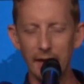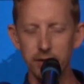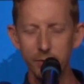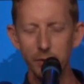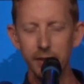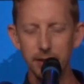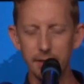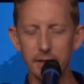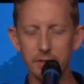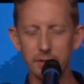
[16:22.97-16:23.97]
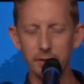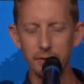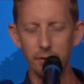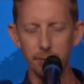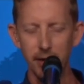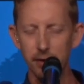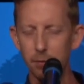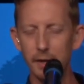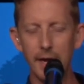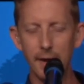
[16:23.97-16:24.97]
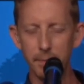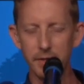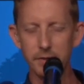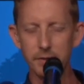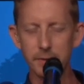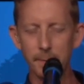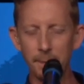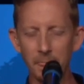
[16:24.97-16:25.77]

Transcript: and you will lead us no matter what happens.